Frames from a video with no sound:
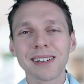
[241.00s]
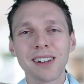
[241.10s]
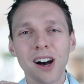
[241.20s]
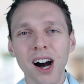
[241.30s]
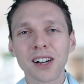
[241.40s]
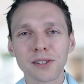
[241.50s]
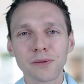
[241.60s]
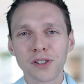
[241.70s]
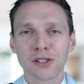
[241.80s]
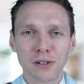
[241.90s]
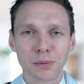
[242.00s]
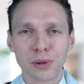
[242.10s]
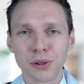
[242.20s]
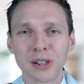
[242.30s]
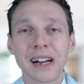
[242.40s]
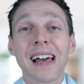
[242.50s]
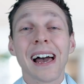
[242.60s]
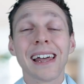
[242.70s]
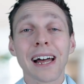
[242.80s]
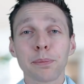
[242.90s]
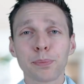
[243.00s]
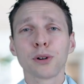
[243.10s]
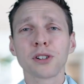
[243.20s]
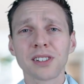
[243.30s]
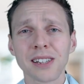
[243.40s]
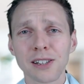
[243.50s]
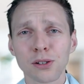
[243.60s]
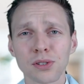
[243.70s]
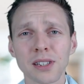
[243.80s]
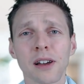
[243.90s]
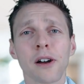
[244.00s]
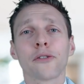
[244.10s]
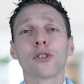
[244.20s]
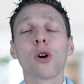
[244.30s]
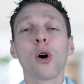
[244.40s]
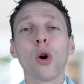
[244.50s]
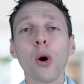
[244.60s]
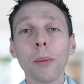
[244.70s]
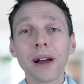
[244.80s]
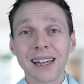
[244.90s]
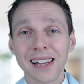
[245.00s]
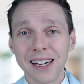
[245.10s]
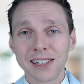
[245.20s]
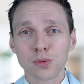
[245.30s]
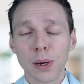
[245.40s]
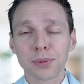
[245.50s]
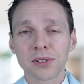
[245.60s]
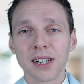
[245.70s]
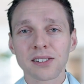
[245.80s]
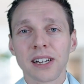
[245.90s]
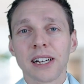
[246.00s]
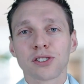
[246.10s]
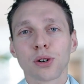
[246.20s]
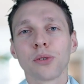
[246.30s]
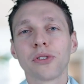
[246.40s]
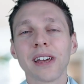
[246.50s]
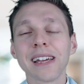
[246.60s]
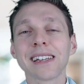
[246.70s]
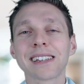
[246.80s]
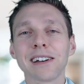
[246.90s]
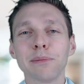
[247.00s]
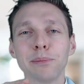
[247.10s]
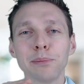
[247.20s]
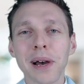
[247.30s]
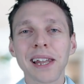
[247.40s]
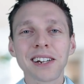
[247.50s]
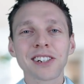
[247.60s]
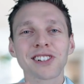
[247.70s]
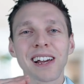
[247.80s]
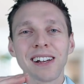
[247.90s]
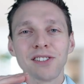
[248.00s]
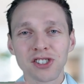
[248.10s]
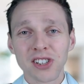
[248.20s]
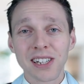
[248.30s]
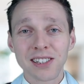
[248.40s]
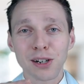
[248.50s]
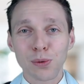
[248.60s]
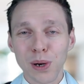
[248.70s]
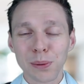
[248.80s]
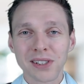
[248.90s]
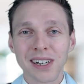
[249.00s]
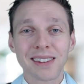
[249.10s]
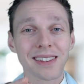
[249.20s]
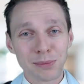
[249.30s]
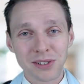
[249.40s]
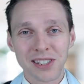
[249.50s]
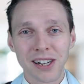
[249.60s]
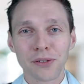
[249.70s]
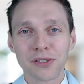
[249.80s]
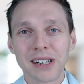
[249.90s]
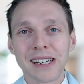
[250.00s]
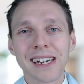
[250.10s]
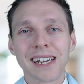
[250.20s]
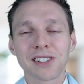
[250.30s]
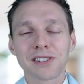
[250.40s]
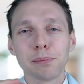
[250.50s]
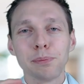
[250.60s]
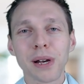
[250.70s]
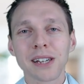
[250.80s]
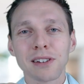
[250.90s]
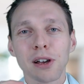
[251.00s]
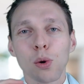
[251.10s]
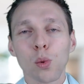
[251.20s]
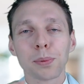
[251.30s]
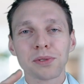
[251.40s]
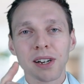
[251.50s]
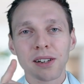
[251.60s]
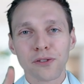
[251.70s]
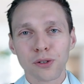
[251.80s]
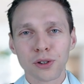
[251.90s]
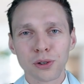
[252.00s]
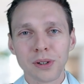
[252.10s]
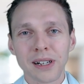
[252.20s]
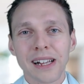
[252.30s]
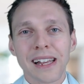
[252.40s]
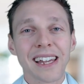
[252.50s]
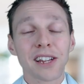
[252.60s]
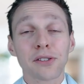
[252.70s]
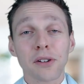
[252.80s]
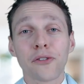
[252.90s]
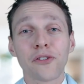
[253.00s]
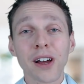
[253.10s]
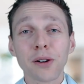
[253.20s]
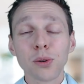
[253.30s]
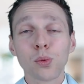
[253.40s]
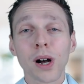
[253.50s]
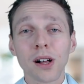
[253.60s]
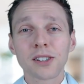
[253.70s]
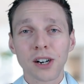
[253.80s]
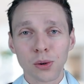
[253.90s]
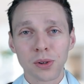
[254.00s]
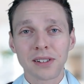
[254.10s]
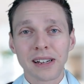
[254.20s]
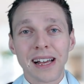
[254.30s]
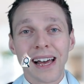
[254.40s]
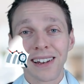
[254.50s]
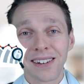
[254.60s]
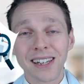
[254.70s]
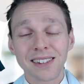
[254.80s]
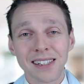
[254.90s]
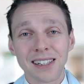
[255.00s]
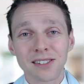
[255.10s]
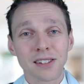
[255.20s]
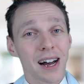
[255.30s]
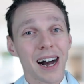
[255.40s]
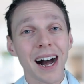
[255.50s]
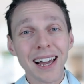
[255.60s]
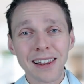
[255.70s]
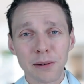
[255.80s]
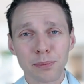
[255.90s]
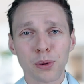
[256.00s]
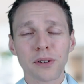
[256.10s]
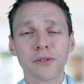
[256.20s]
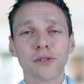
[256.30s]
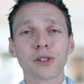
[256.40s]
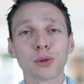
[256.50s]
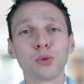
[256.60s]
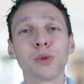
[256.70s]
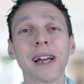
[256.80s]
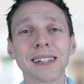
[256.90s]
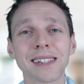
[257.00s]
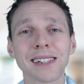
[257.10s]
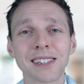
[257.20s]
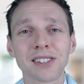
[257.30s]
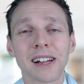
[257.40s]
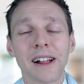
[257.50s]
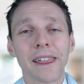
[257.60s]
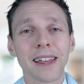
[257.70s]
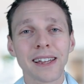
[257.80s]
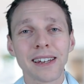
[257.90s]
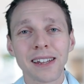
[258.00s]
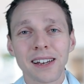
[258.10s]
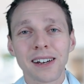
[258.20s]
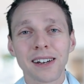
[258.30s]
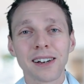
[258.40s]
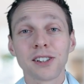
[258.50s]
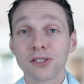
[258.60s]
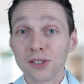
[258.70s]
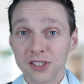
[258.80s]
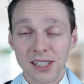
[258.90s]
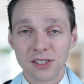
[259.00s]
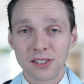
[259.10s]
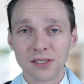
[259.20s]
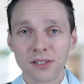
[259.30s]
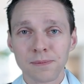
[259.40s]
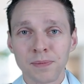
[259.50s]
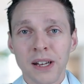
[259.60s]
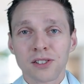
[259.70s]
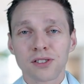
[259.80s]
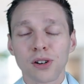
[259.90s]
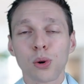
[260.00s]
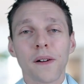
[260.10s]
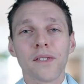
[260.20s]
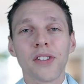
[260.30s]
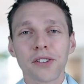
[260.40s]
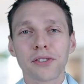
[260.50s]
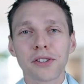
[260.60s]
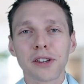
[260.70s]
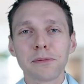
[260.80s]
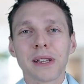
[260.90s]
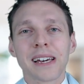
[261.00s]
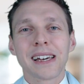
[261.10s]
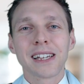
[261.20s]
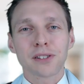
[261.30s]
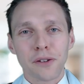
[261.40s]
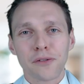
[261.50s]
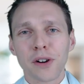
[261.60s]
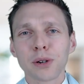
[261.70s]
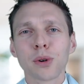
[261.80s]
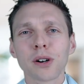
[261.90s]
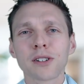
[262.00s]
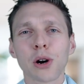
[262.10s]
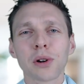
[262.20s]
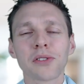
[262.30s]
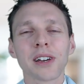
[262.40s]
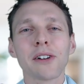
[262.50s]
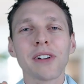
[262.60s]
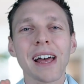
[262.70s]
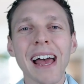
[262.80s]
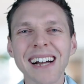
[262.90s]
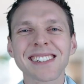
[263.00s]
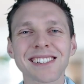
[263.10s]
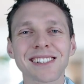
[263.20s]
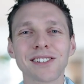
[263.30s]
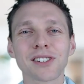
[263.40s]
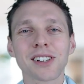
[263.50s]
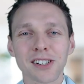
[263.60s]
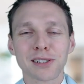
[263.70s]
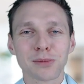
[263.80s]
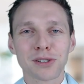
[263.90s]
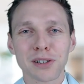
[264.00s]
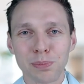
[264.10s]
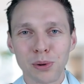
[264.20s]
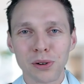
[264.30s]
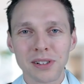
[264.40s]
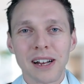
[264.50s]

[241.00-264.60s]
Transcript: and awesome visual builder and I personally use it for all my clients' websites so they can manage and change their website themselves. It is the best website for you. It is very well coded and that is highly important for your rankings in uh, the search engines. So this theme is very well coded. They have excellent customer support.